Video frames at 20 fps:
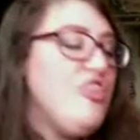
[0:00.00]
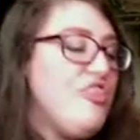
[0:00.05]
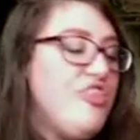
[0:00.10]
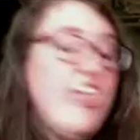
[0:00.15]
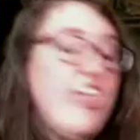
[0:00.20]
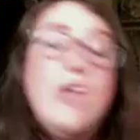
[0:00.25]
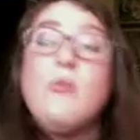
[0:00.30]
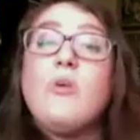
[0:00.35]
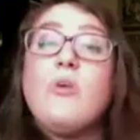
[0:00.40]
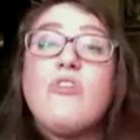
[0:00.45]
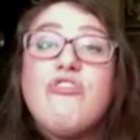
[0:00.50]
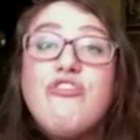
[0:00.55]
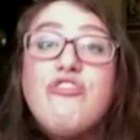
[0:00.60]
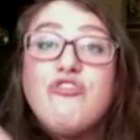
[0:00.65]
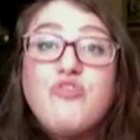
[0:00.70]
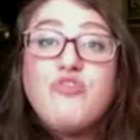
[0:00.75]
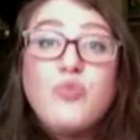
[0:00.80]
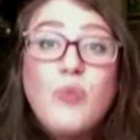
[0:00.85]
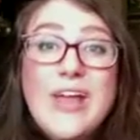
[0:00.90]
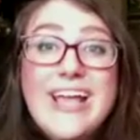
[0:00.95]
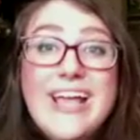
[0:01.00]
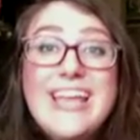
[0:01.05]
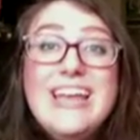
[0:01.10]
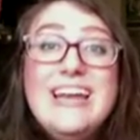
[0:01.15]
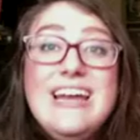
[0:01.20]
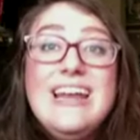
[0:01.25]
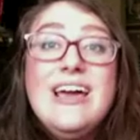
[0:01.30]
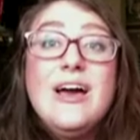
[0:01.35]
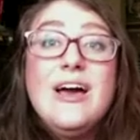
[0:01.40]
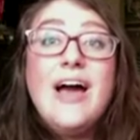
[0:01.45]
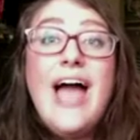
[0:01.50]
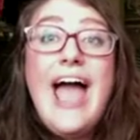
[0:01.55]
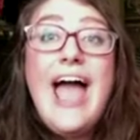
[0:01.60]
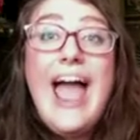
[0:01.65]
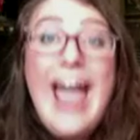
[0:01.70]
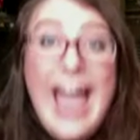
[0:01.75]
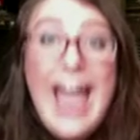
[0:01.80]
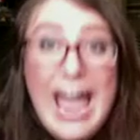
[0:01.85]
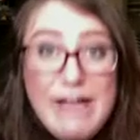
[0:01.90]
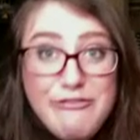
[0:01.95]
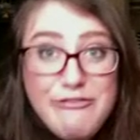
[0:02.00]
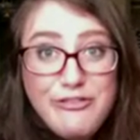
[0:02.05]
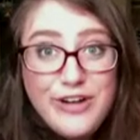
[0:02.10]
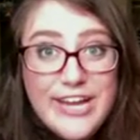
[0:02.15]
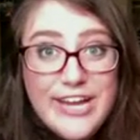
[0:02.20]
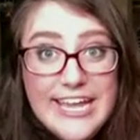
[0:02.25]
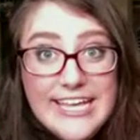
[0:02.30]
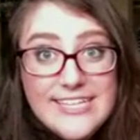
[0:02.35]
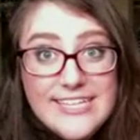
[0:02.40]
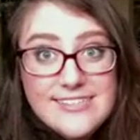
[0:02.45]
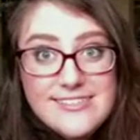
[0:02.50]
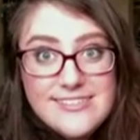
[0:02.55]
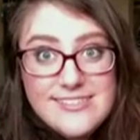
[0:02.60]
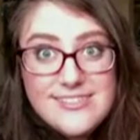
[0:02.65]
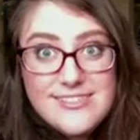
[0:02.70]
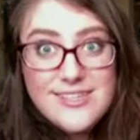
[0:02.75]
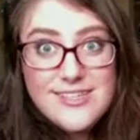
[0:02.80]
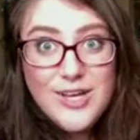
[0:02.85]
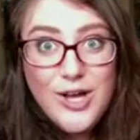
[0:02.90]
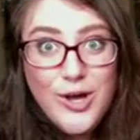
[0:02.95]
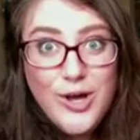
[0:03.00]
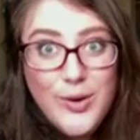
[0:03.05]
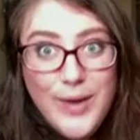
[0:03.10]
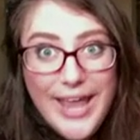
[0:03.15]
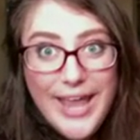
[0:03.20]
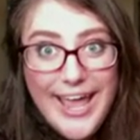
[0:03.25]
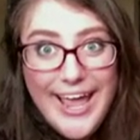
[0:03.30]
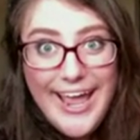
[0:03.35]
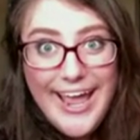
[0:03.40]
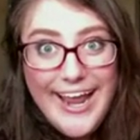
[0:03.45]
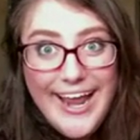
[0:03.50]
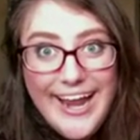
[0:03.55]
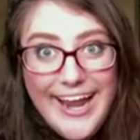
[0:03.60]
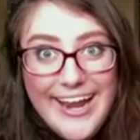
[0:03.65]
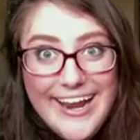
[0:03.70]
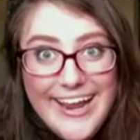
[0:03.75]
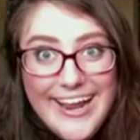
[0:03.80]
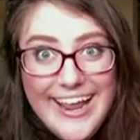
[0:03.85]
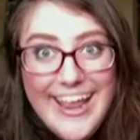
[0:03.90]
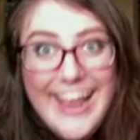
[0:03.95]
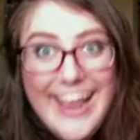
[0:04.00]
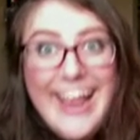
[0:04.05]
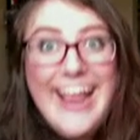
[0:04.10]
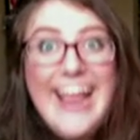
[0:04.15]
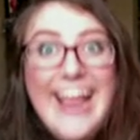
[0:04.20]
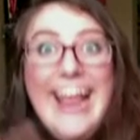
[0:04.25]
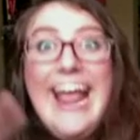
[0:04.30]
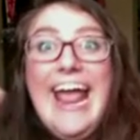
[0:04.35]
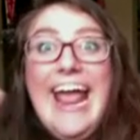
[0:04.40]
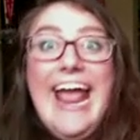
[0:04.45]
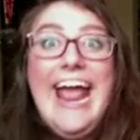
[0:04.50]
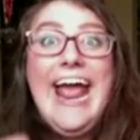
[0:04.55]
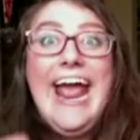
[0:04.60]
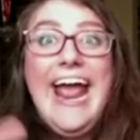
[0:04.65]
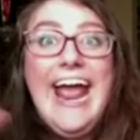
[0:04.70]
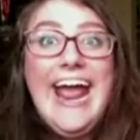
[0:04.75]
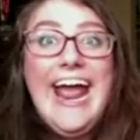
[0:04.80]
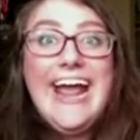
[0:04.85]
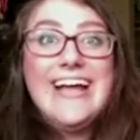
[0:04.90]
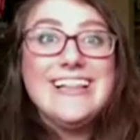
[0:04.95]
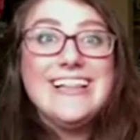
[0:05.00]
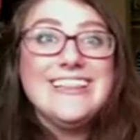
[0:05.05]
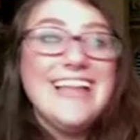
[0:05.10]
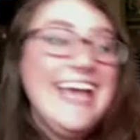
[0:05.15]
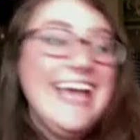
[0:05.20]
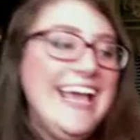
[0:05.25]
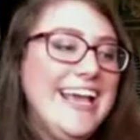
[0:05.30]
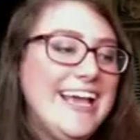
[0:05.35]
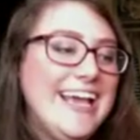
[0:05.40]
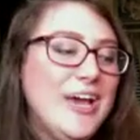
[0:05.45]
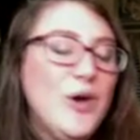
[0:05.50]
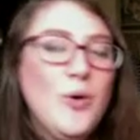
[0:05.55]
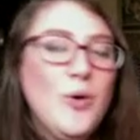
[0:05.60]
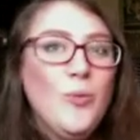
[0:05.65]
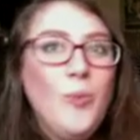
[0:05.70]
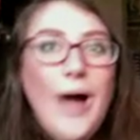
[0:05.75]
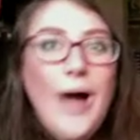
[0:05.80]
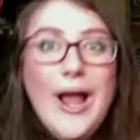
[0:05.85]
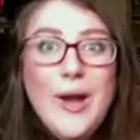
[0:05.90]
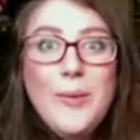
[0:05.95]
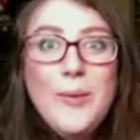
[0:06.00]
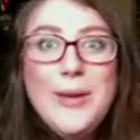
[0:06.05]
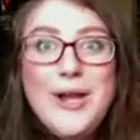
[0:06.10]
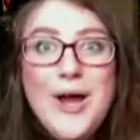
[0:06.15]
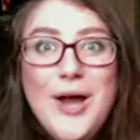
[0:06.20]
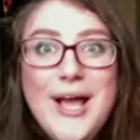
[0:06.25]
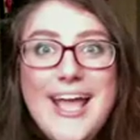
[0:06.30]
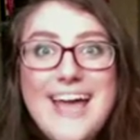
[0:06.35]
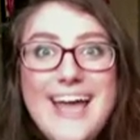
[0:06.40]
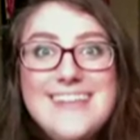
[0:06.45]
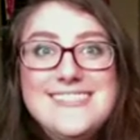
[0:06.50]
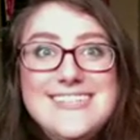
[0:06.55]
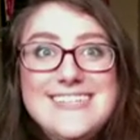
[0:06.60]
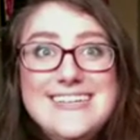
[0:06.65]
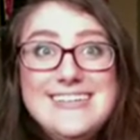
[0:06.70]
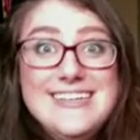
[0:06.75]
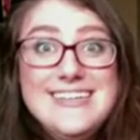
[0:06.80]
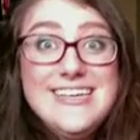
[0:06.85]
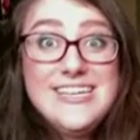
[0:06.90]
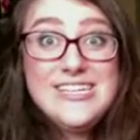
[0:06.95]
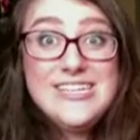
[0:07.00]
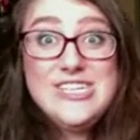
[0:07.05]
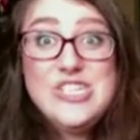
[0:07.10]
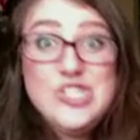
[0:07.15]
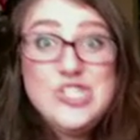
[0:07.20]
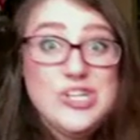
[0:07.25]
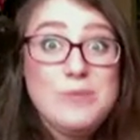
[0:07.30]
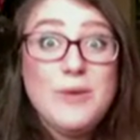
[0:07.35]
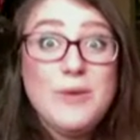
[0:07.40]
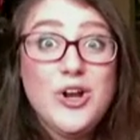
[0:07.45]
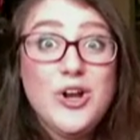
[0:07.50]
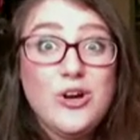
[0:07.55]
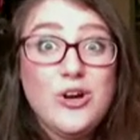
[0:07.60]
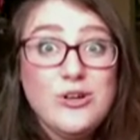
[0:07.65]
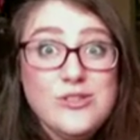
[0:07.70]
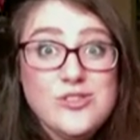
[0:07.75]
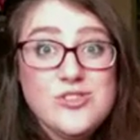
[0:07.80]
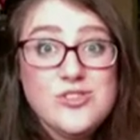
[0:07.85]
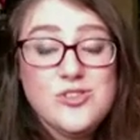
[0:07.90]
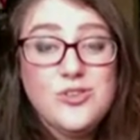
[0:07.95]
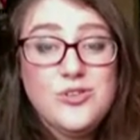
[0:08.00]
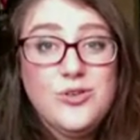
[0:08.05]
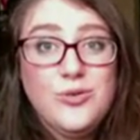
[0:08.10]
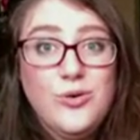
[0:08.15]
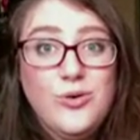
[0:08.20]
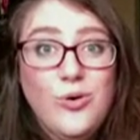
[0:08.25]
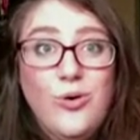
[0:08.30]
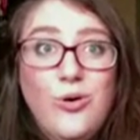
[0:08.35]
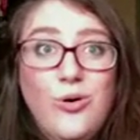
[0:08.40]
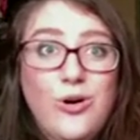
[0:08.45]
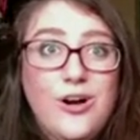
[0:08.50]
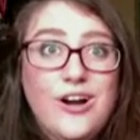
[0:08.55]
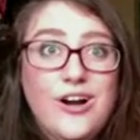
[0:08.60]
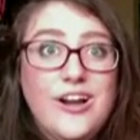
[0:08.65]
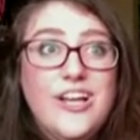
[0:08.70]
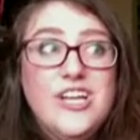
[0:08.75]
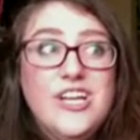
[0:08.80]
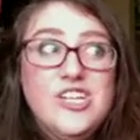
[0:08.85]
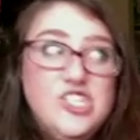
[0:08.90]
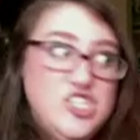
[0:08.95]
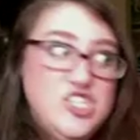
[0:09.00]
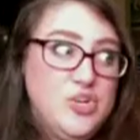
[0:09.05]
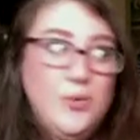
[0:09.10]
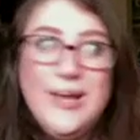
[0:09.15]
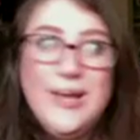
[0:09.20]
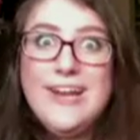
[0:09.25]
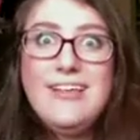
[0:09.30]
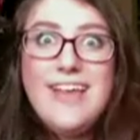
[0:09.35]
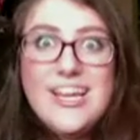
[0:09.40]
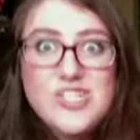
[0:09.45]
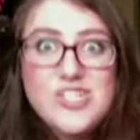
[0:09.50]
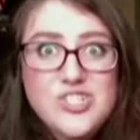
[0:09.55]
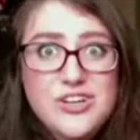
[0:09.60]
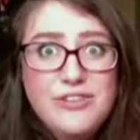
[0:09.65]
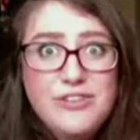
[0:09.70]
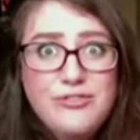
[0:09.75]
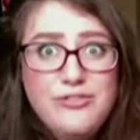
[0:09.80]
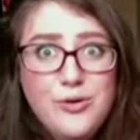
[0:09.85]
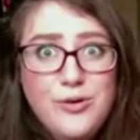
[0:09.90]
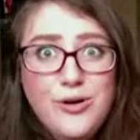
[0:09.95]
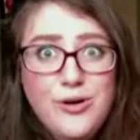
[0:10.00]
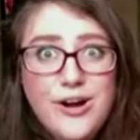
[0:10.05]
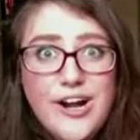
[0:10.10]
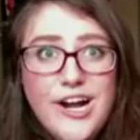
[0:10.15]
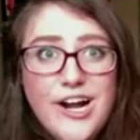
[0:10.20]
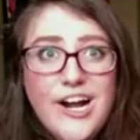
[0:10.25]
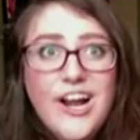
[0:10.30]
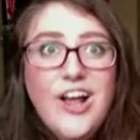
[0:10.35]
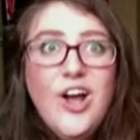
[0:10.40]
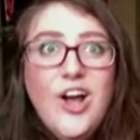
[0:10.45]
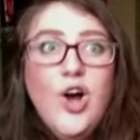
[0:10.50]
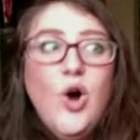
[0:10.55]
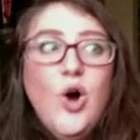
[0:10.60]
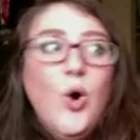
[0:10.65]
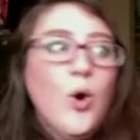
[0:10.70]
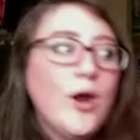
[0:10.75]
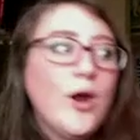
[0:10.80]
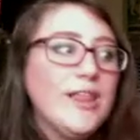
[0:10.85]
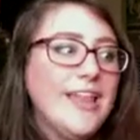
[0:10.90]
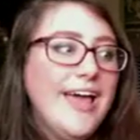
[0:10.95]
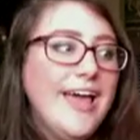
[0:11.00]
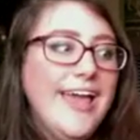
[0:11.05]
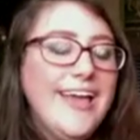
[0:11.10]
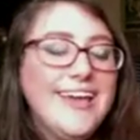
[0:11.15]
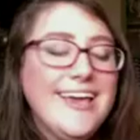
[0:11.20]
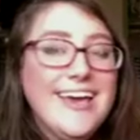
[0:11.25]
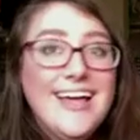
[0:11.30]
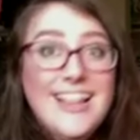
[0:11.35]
they were freaking Africans, okay? Like, why are we not casting Djimon Hounsou or Chiwetel Ejiofor? Or, like,